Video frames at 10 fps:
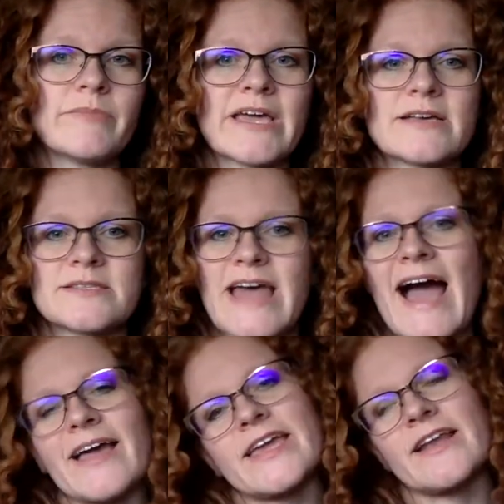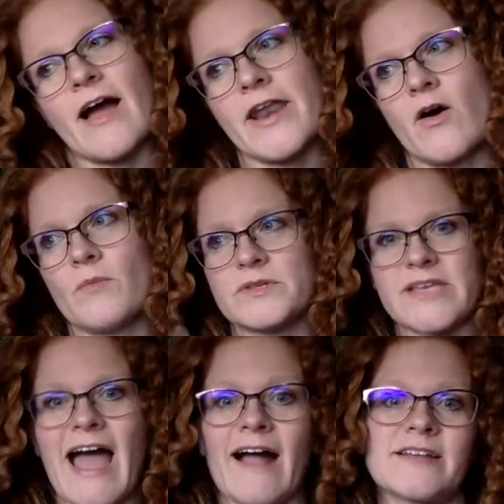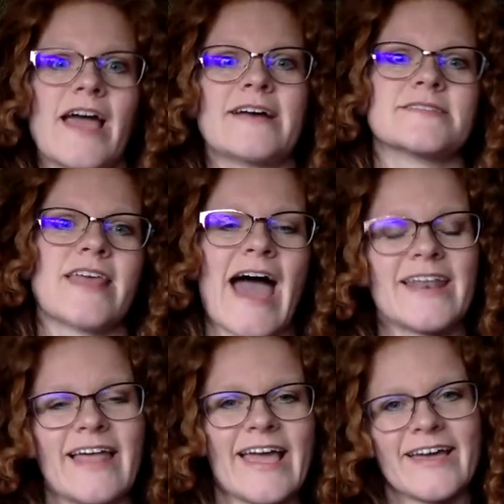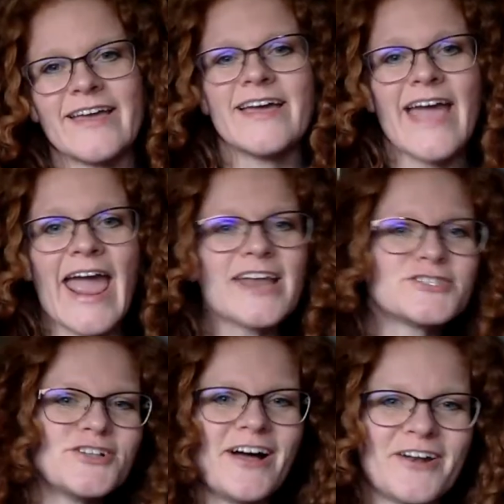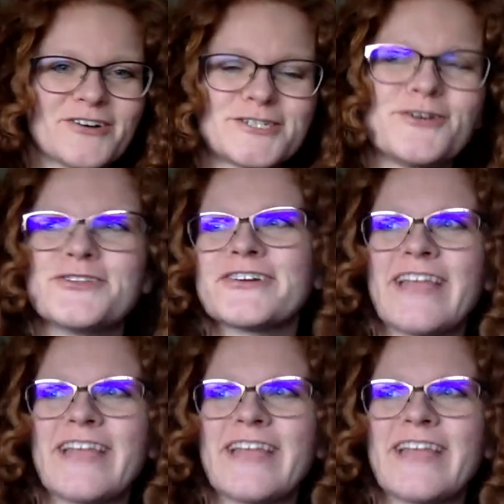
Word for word: because that can kind of almost act as that like angel on her shoulder.